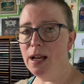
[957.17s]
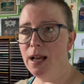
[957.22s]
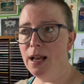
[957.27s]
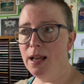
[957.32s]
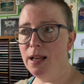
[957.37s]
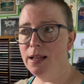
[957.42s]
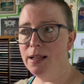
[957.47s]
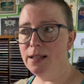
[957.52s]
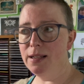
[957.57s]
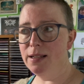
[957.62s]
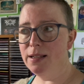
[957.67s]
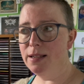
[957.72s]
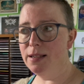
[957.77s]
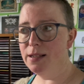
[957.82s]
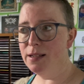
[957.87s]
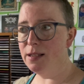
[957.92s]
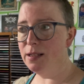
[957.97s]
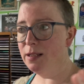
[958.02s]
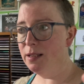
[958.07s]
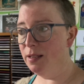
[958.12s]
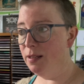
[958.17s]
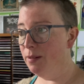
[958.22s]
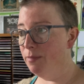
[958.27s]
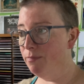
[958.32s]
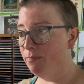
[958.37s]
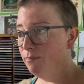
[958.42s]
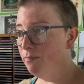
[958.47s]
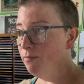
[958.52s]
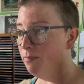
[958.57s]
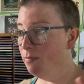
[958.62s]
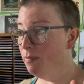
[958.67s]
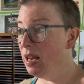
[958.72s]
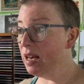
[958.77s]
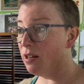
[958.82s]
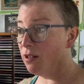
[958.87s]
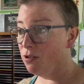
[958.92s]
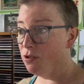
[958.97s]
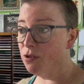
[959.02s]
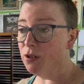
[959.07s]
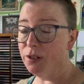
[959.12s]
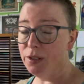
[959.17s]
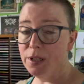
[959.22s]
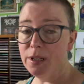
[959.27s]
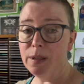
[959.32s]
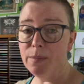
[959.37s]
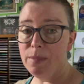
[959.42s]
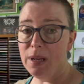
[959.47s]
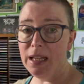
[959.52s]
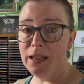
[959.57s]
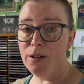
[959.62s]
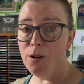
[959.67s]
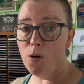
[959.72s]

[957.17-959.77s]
and they constructed and made the